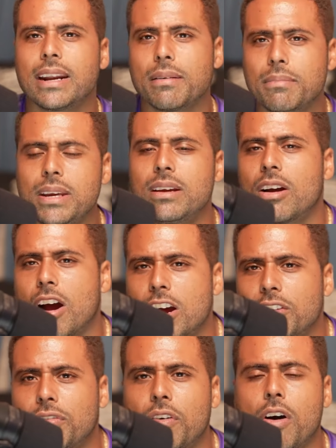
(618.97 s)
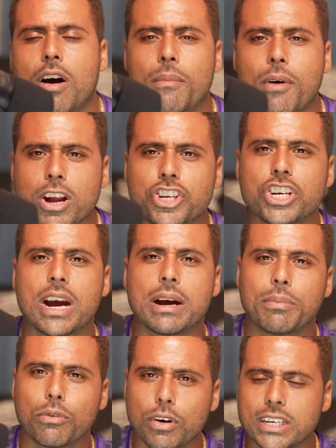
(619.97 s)
of being on form, on sharp,
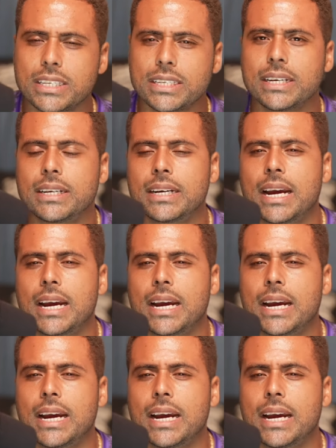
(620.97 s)
rested,